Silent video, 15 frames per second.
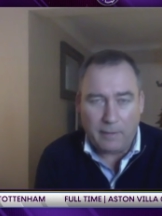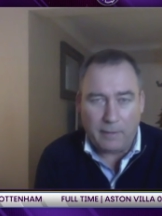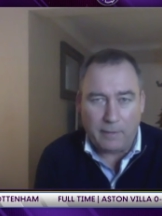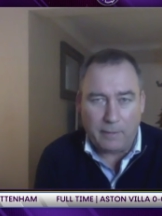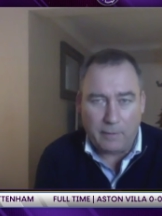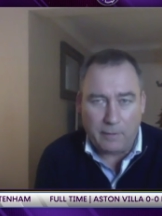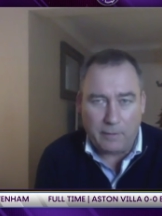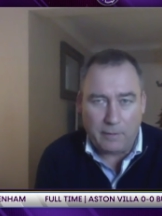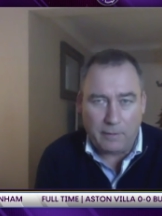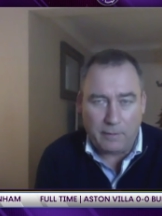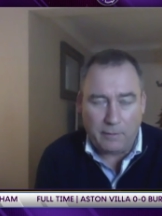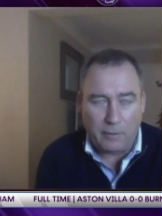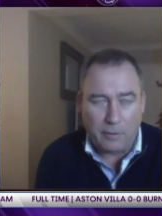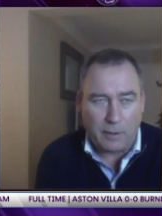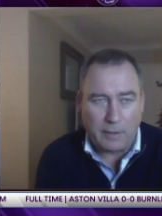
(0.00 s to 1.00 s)
The
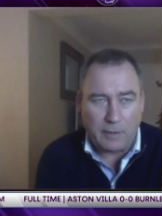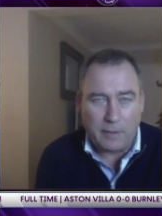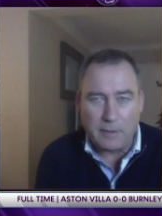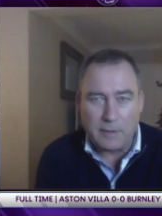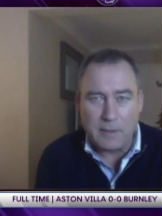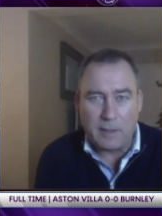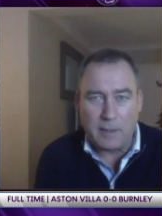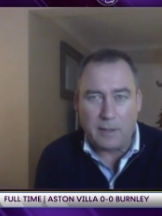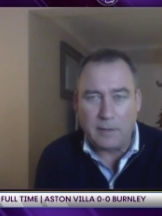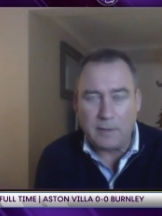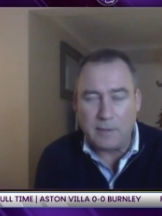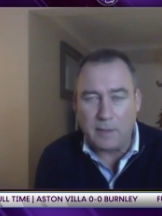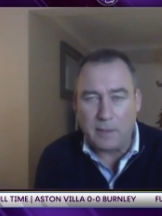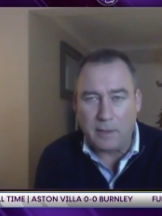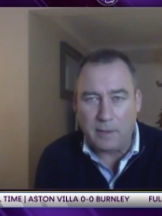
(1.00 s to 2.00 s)
United is
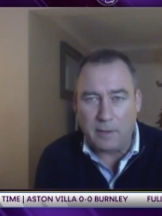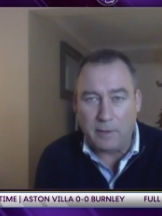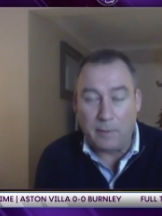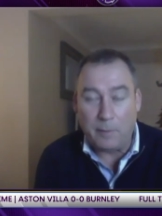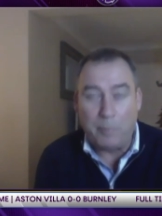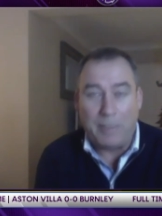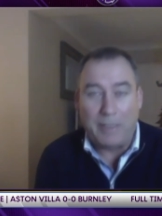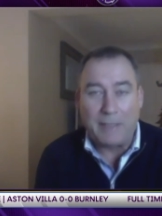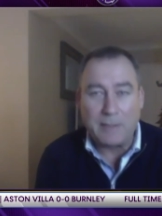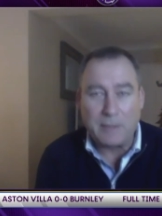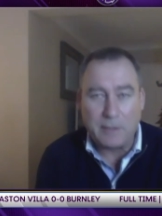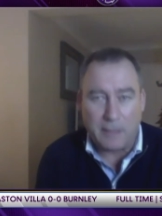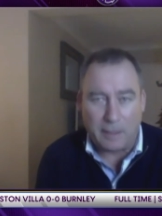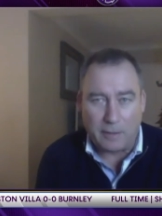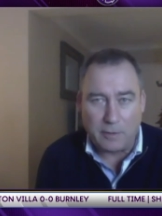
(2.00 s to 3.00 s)
the biggest
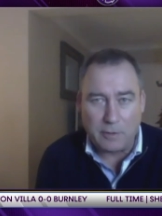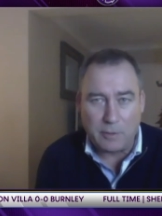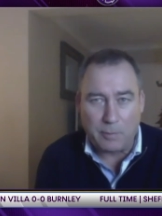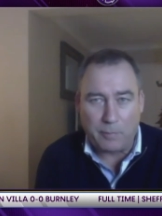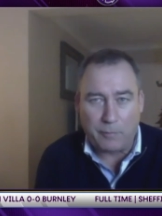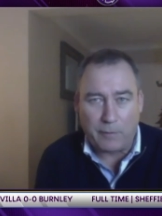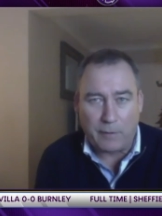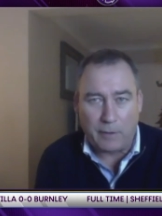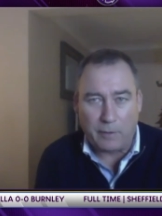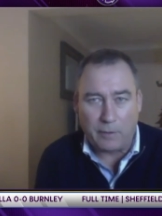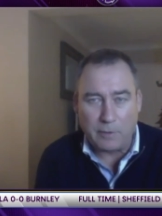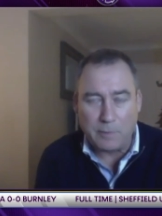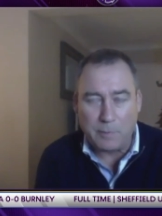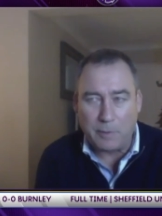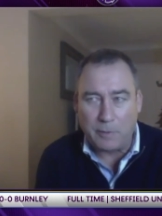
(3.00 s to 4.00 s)
challenge, to be fairly
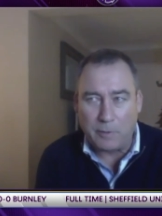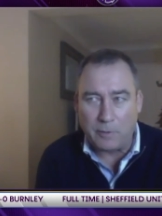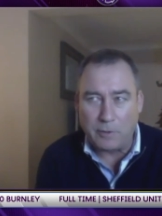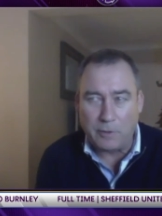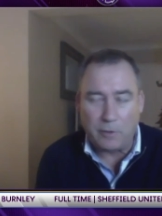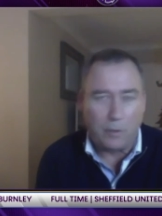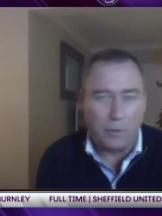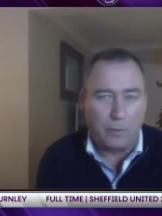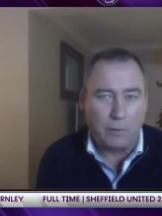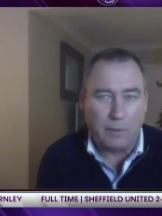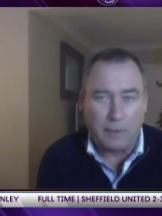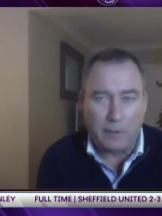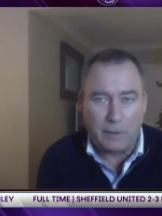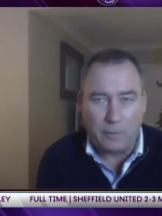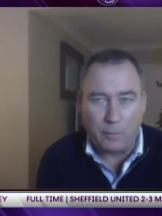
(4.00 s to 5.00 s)
honest, because you not only
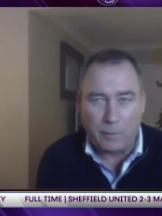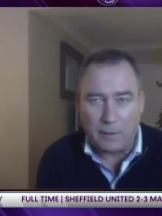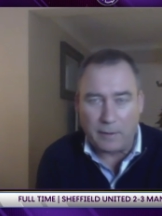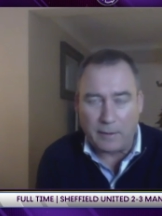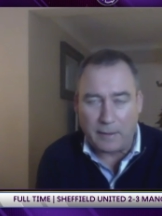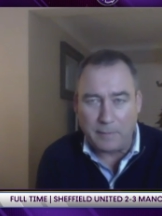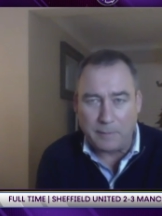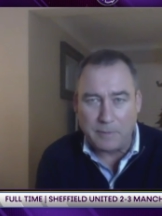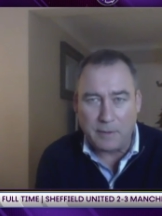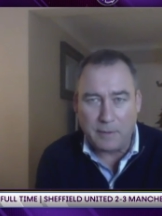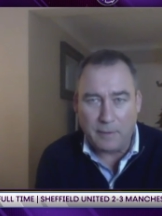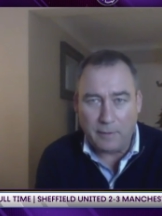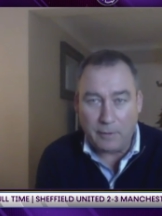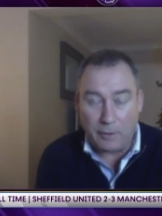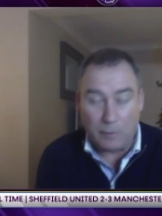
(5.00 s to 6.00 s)
need to win games,
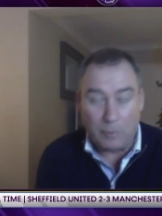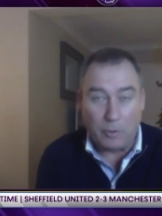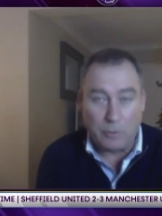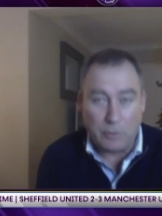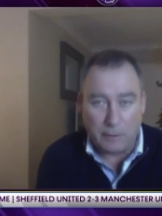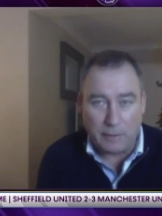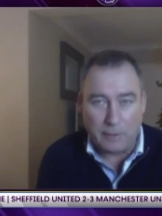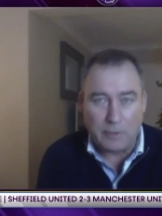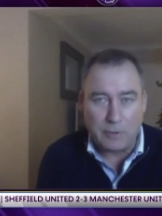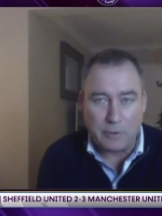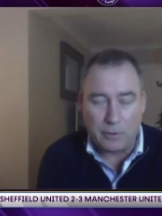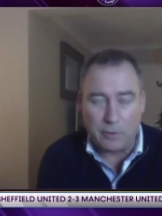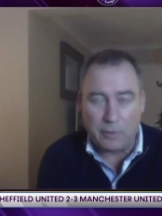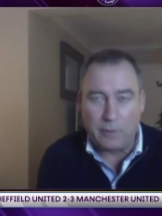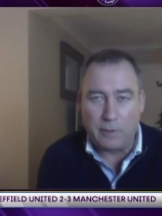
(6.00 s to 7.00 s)
you also need
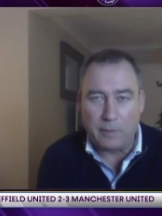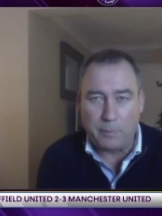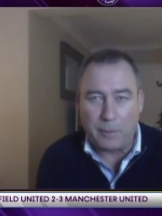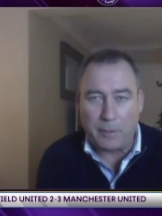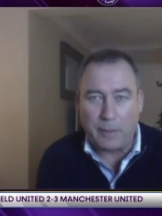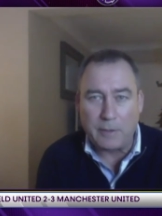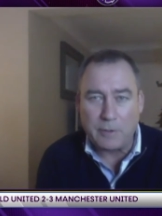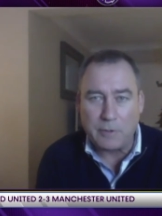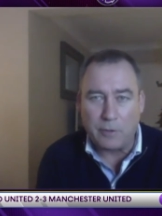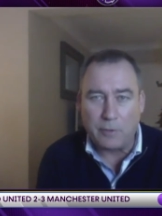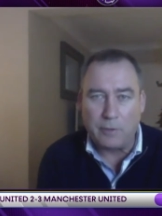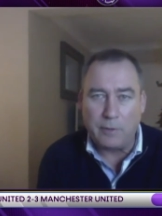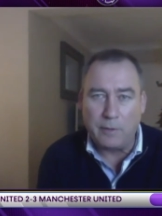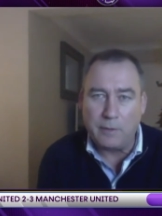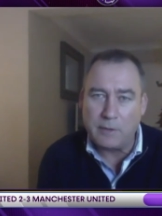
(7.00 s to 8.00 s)
to play a
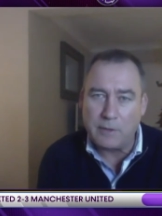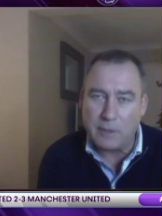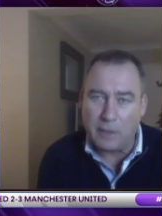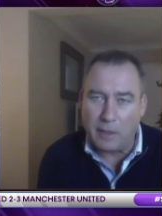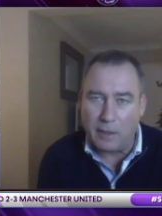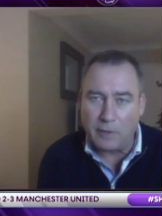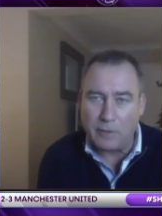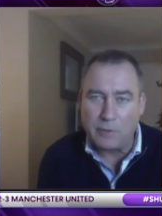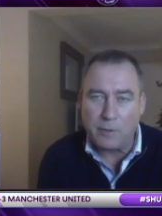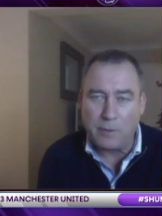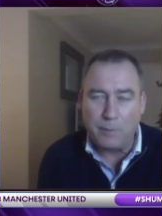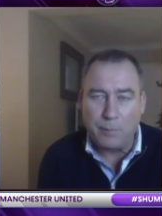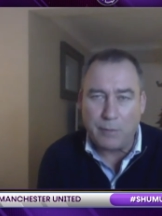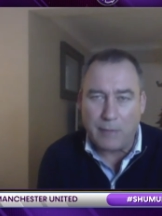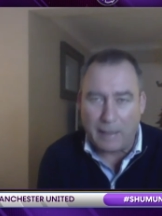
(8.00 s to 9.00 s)
certain style, a
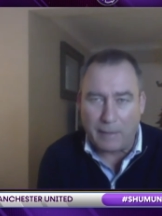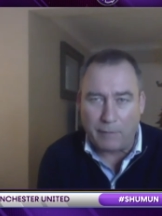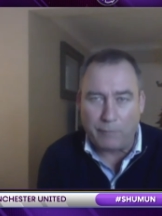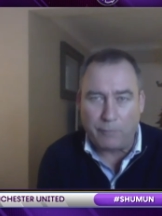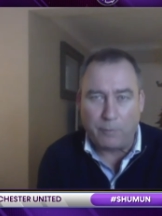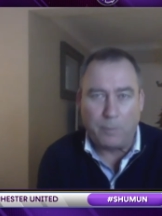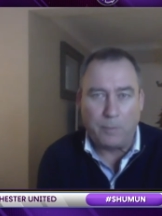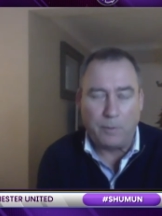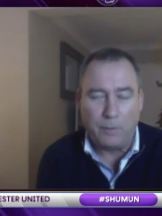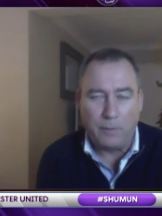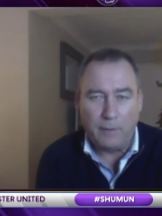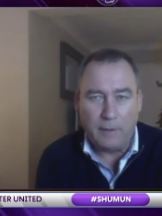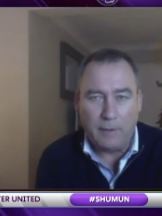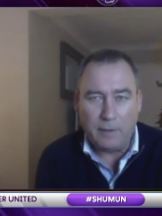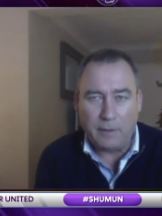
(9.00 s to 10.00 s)
certain brand of football.
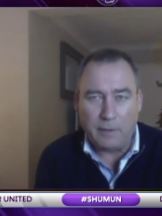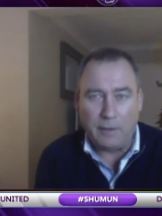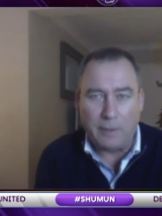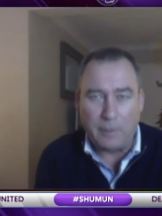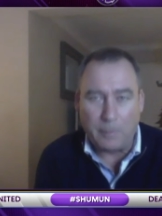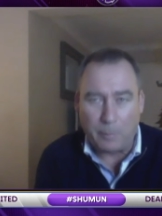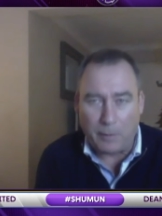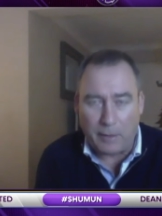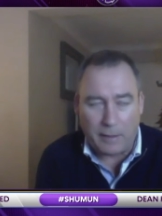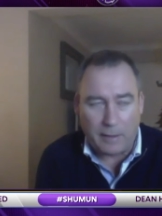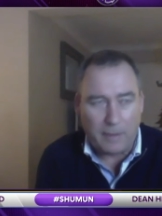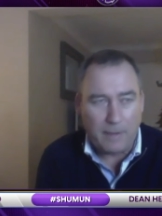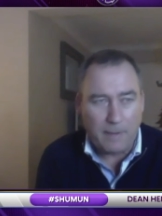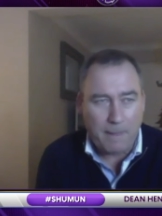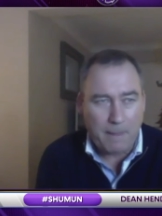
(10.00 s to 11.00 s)
You need to
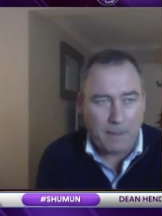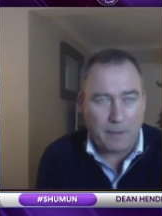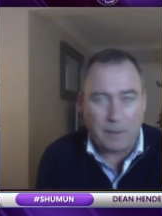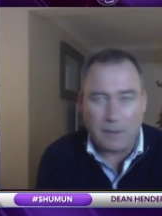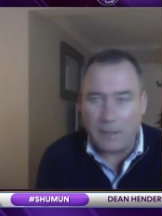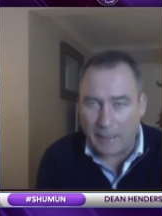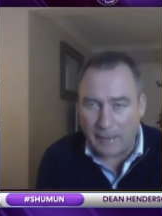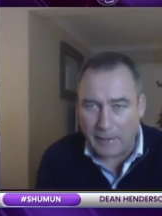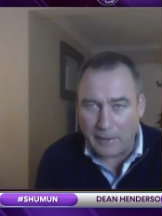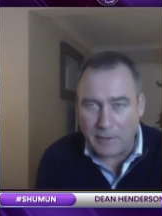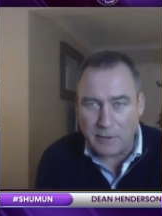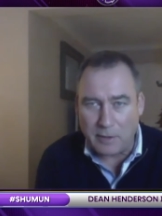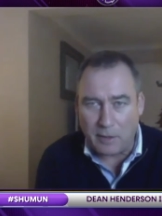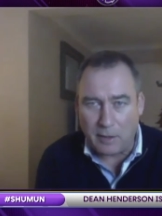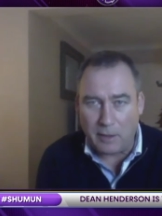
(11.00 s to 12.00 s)
play an attacking
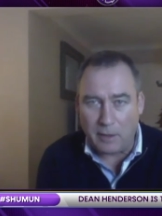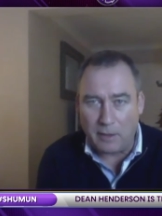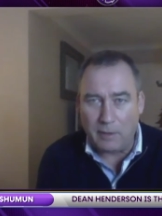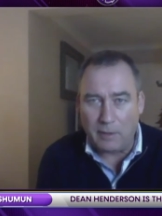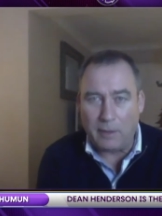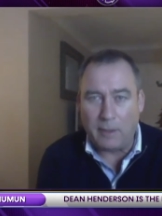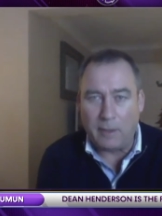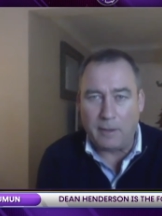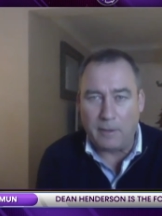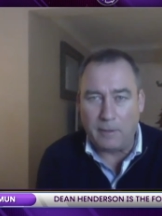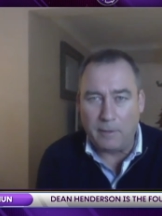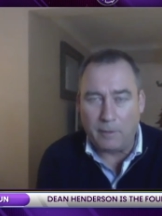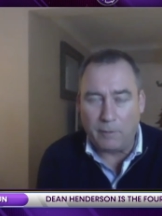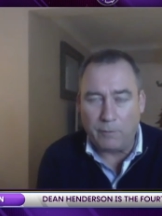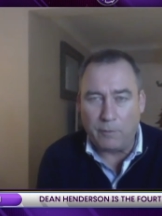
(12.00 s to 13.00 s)
style
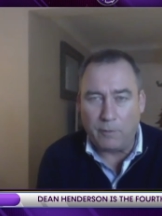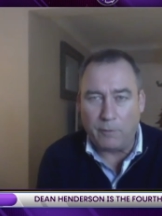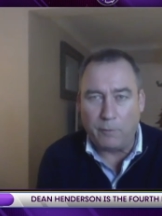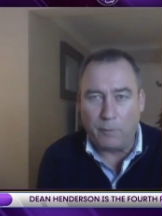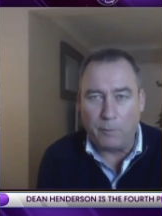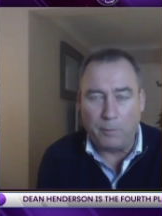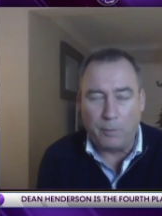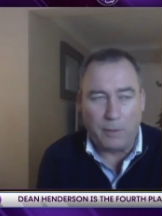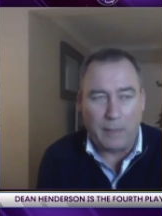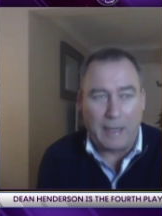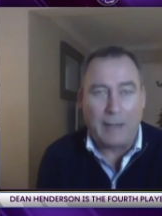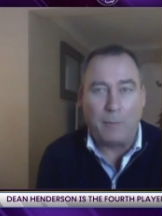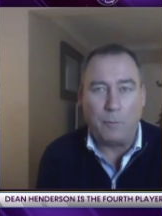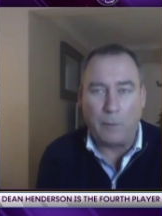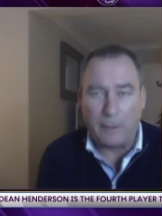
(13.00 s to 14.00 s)
of football
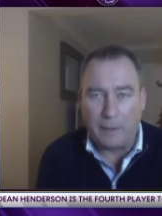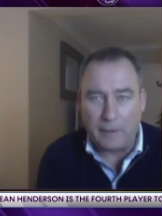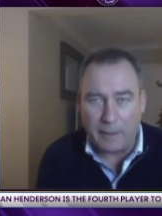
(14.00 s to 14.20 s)
and win